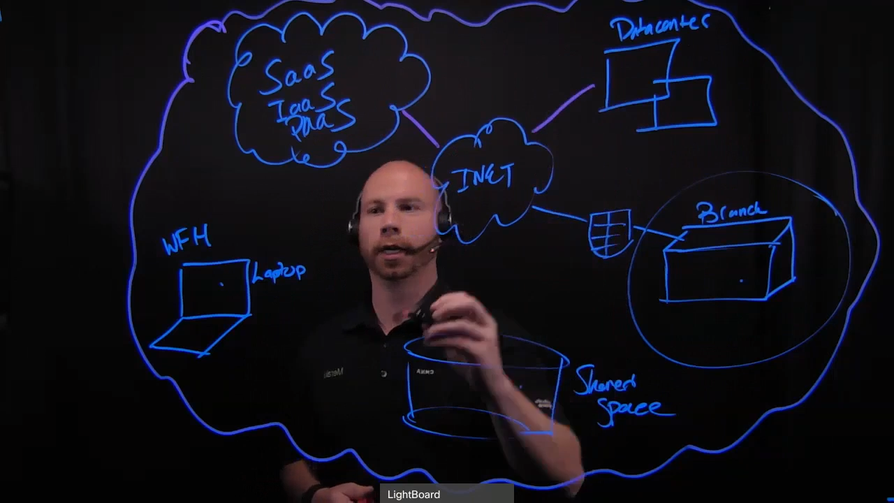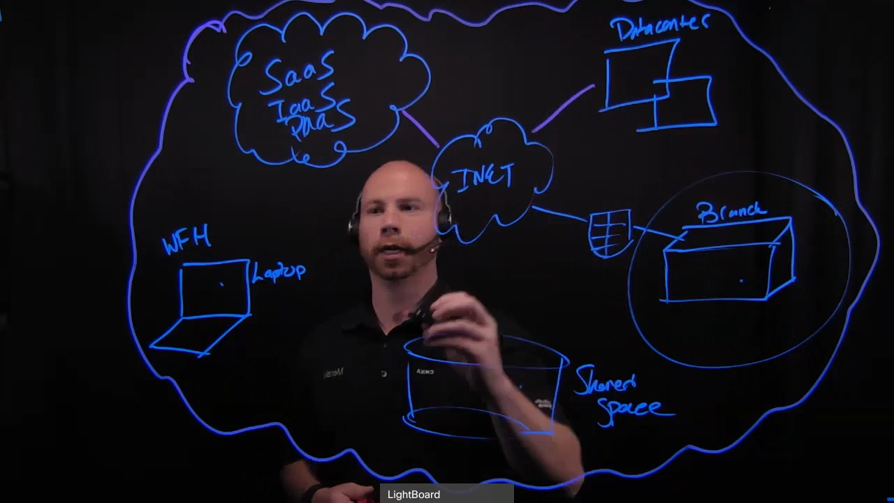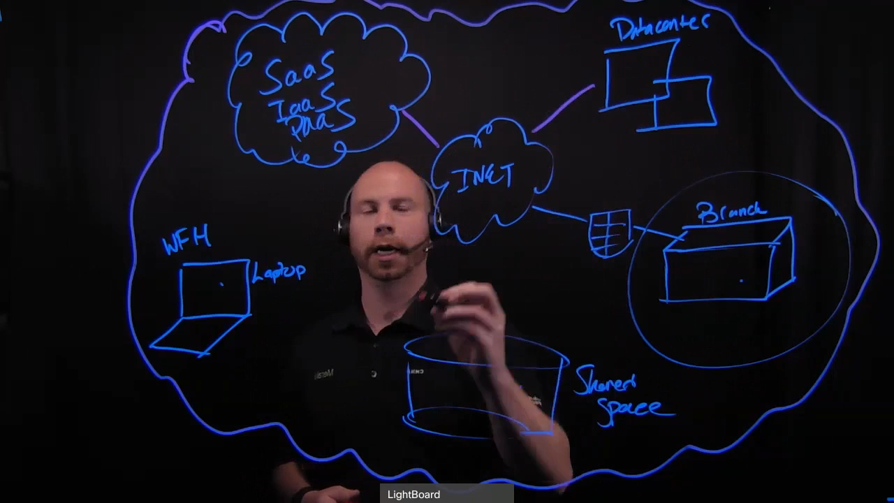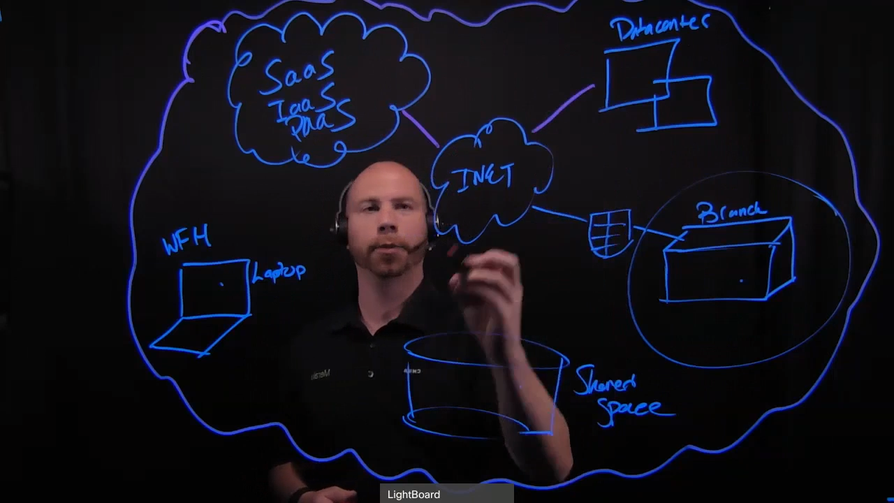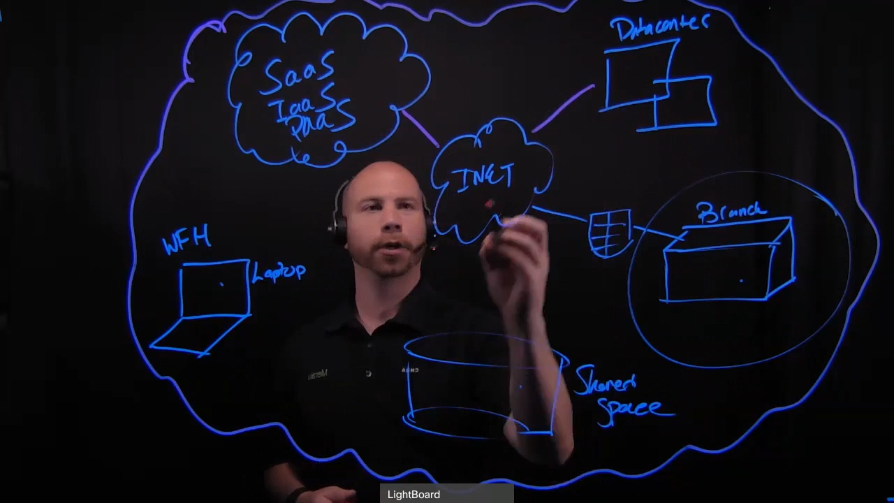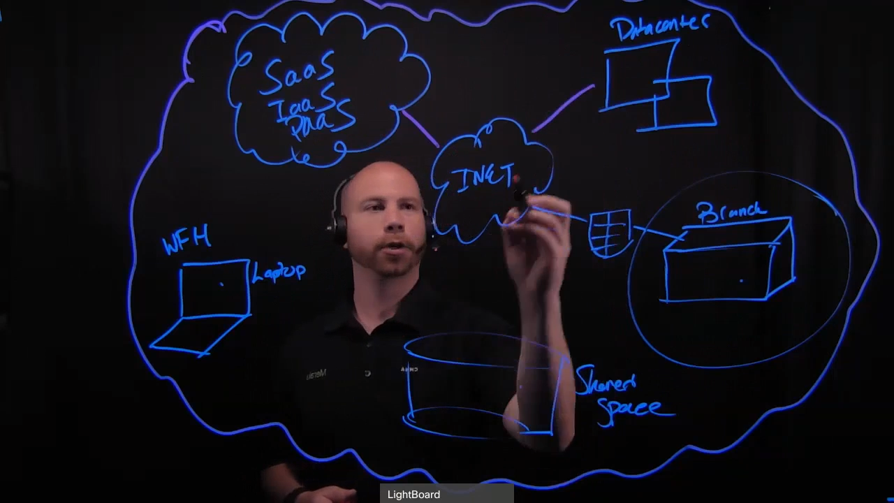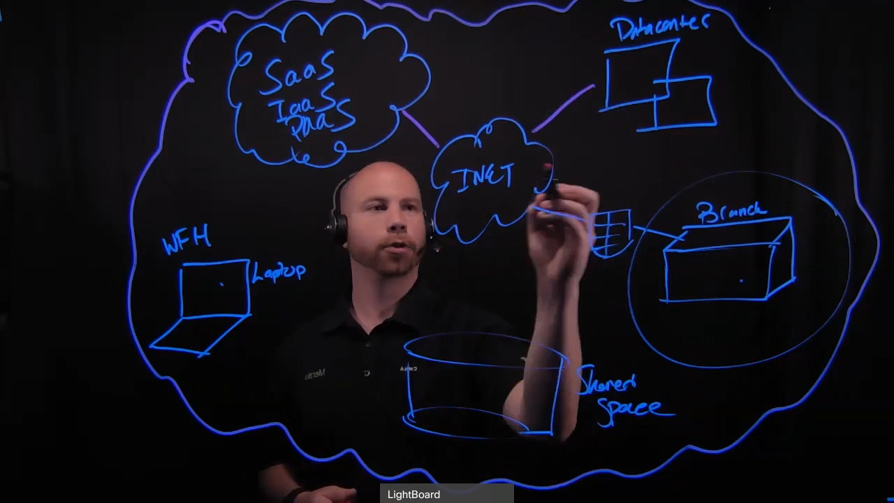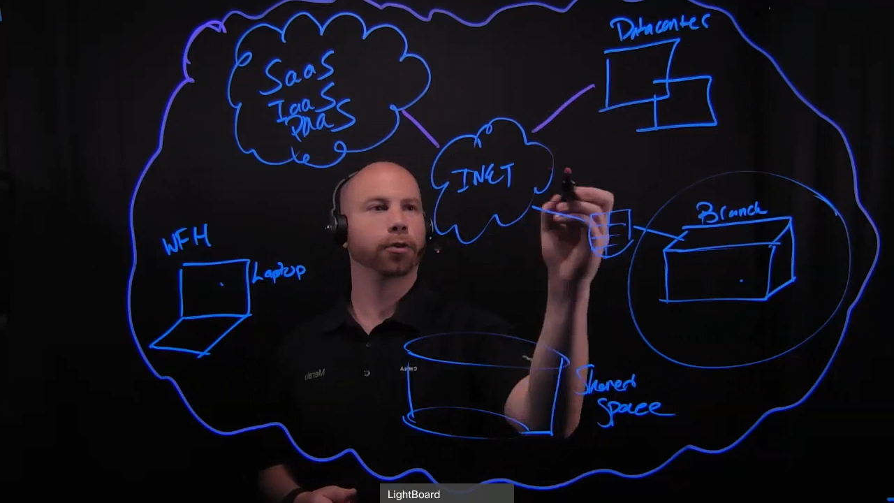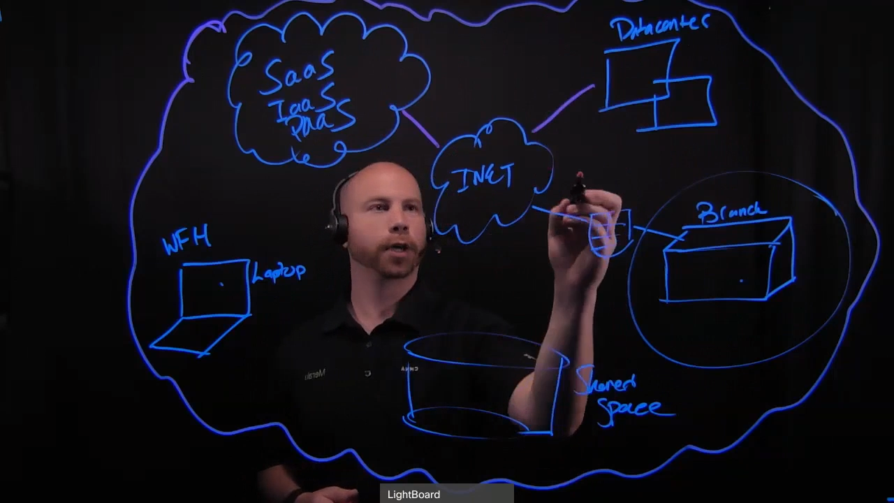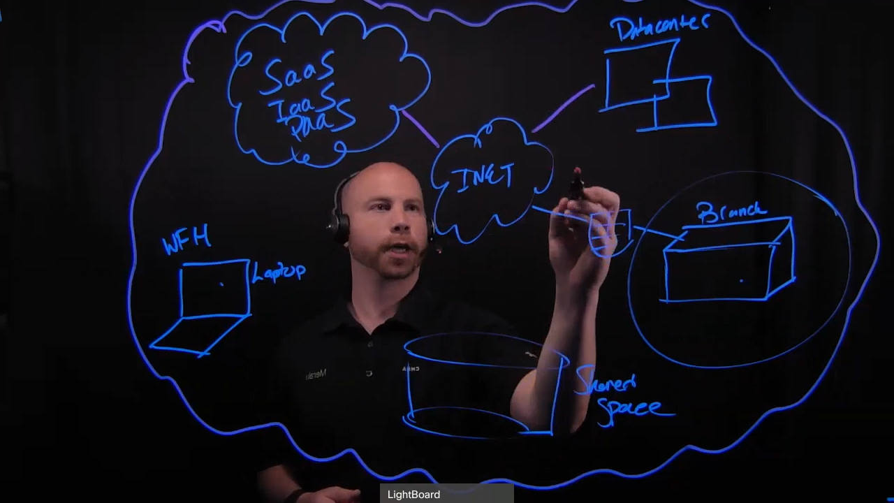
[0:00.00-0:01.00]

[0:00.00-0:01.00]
I'm going to create